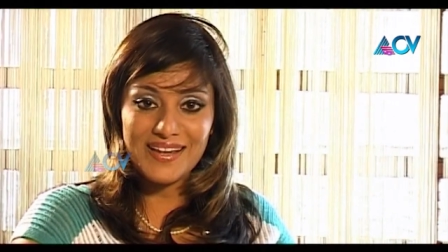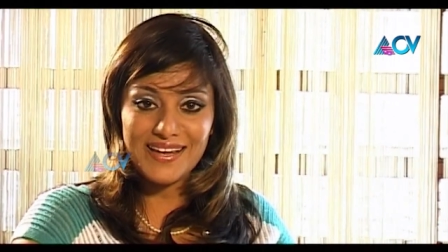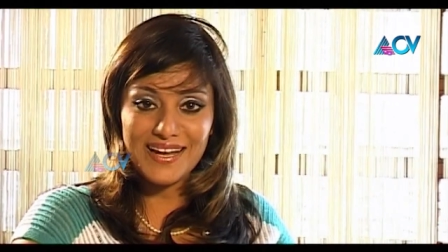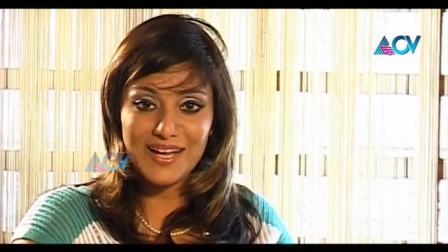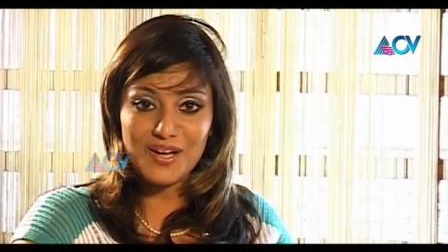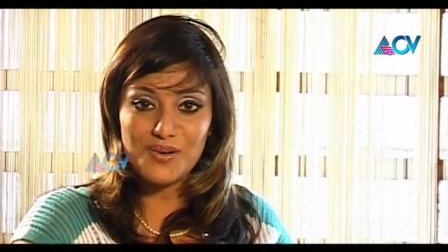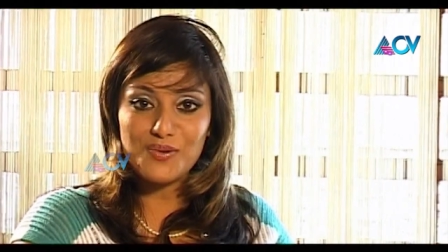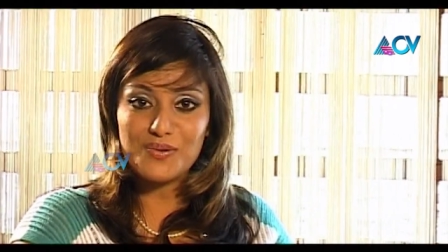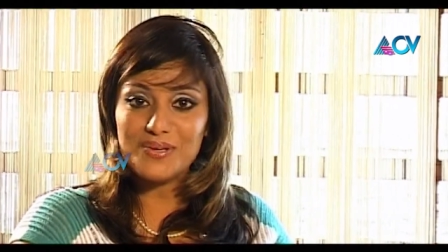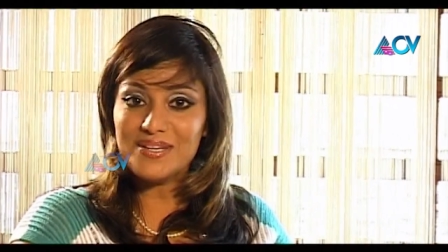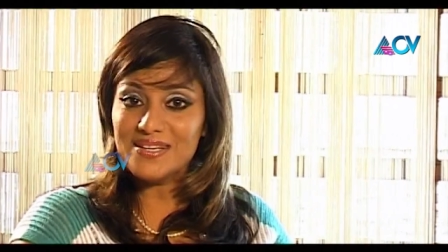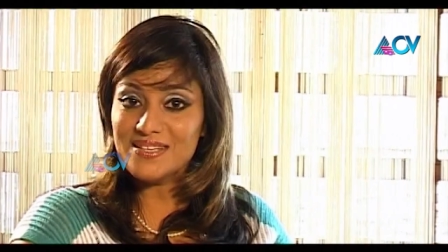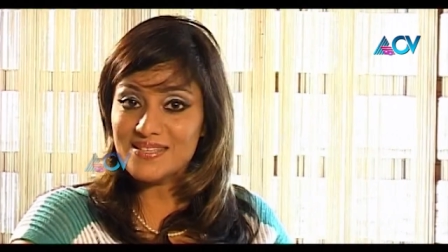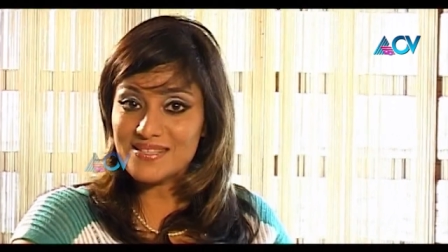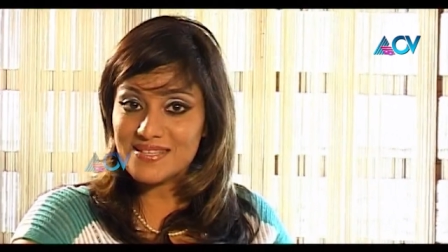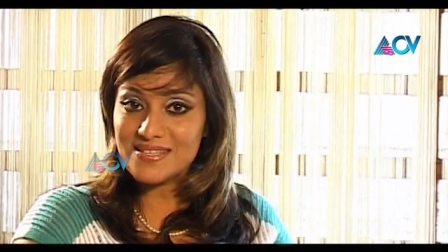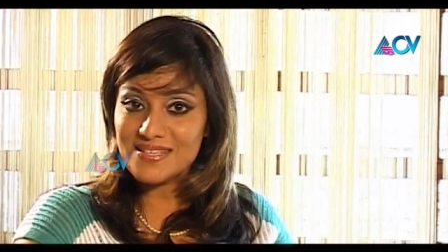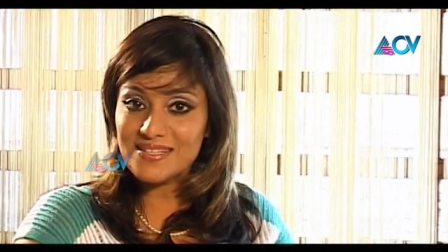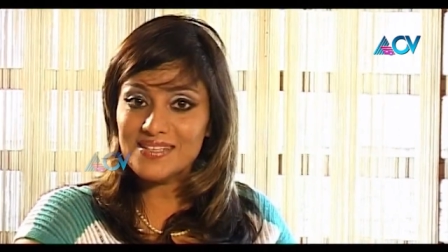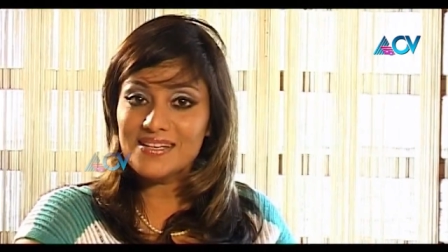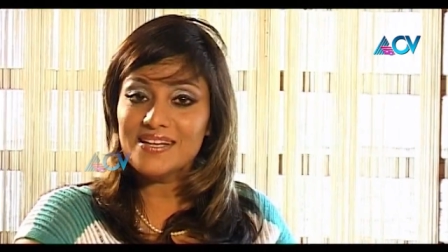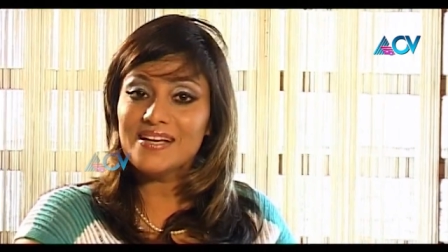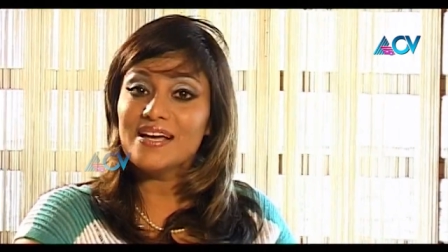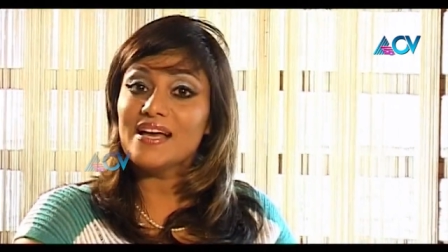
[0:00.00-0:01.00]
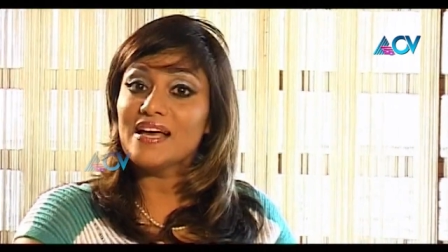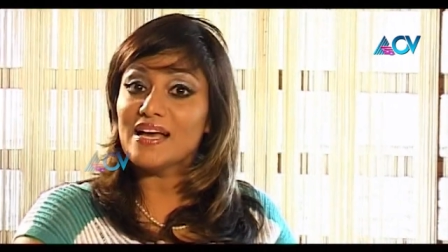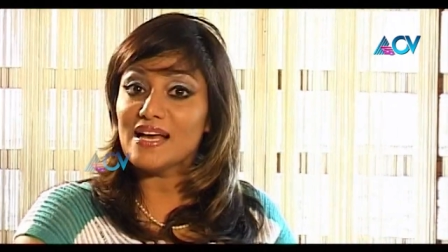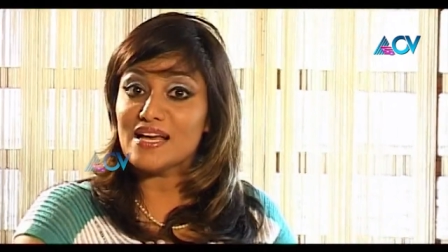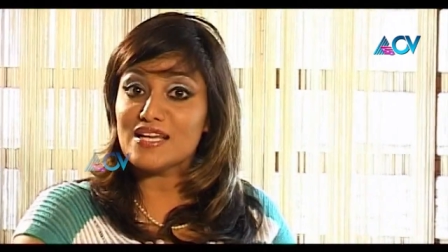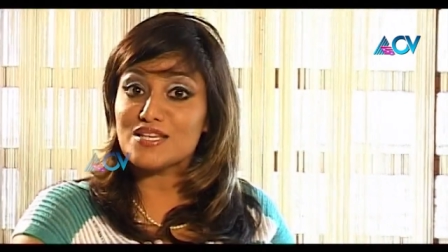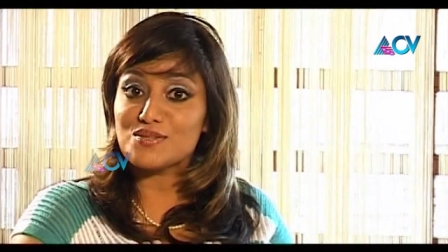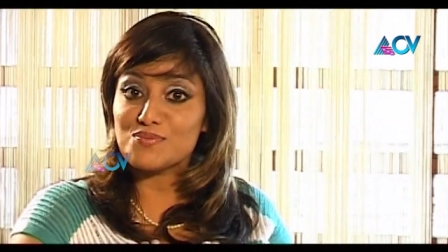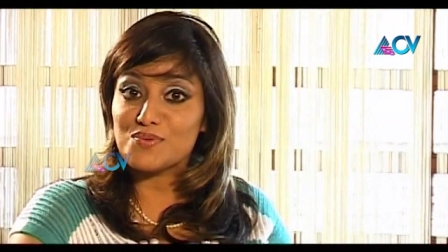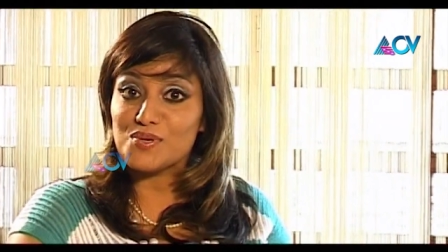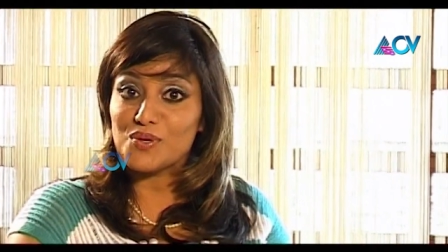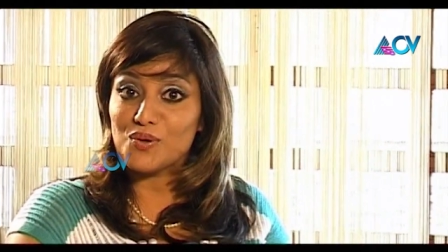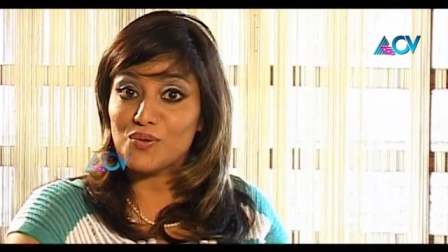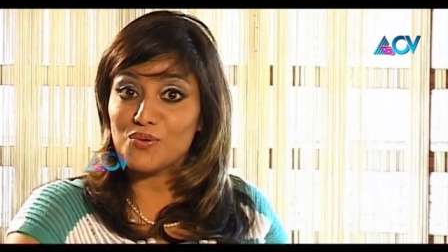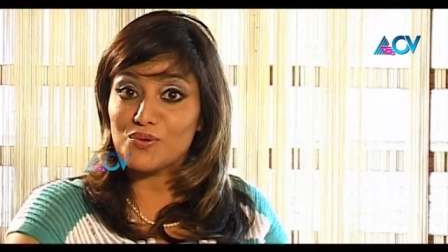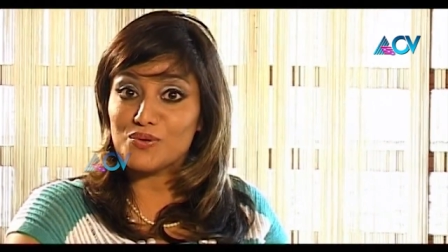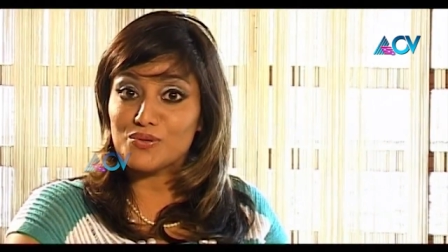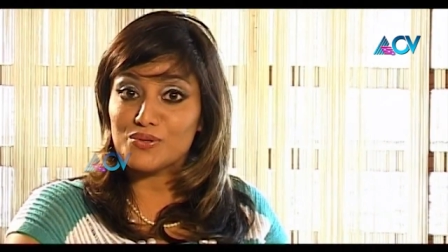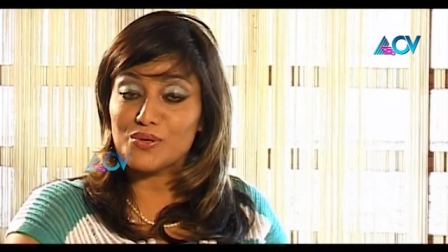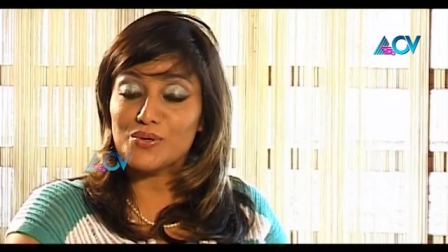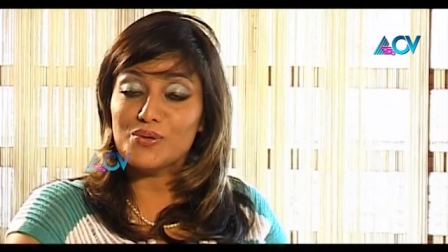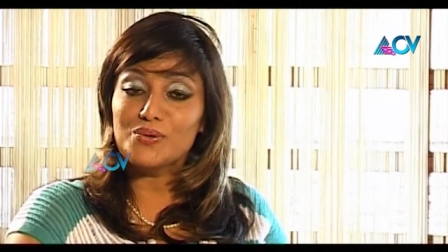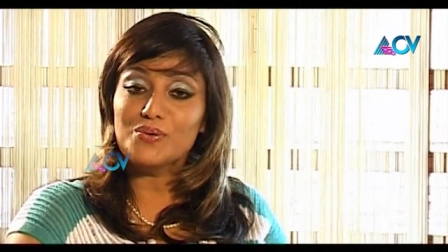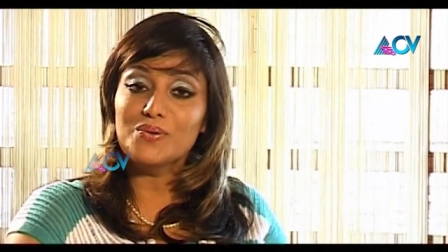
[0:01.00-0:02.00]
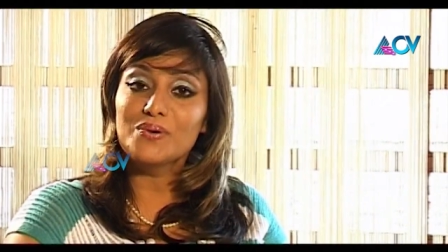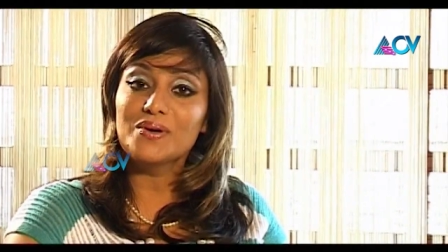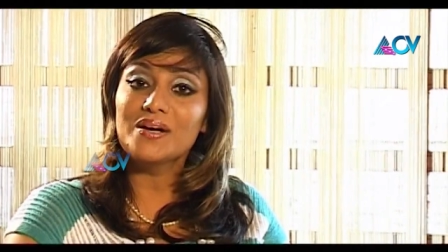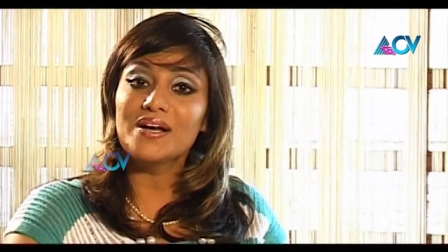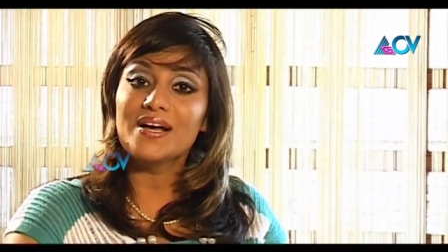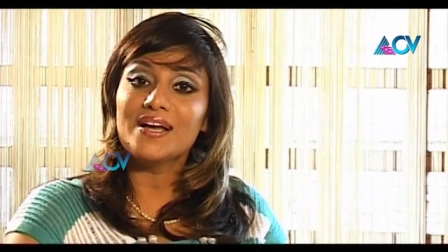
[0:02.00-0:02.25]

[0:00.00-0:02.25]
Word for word: Now, Easter, as we all know,